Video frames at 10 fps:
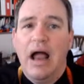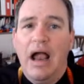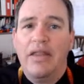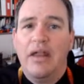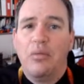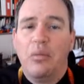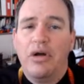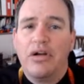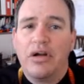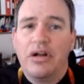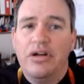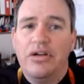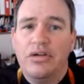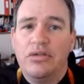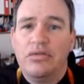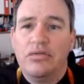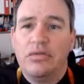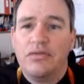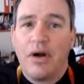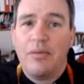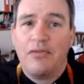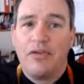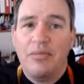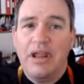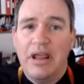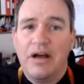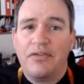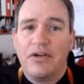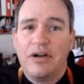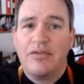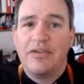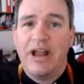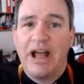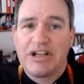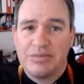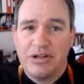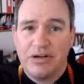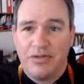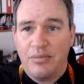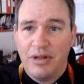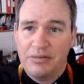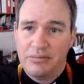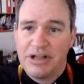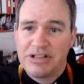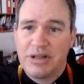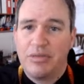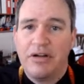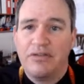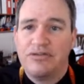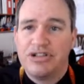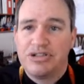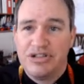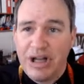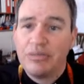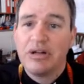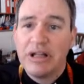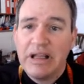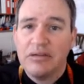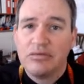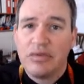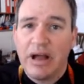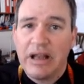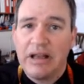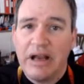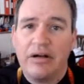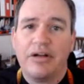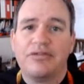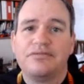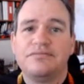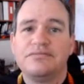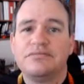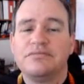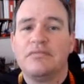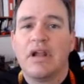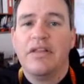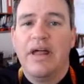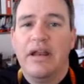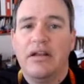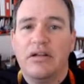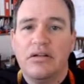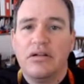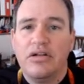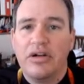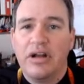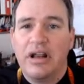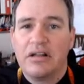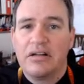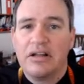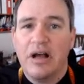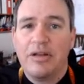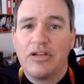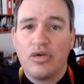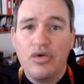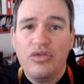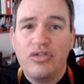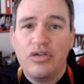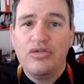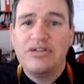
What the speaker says: And then what you're going to do from the freedom of attachment, or from my summary of just generally writing a narrative, then you're going to tell me, so who's